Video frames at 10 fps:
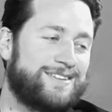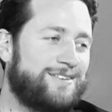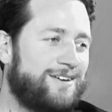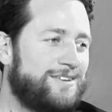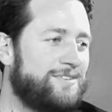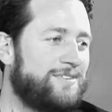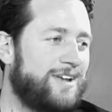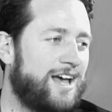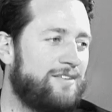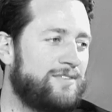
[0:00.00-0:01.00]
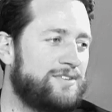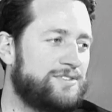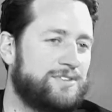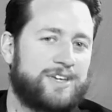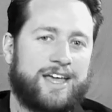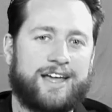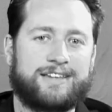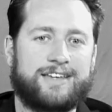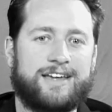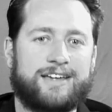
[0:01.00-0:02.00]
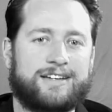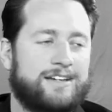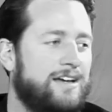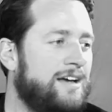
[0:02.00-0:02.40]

there are different avenues you can take.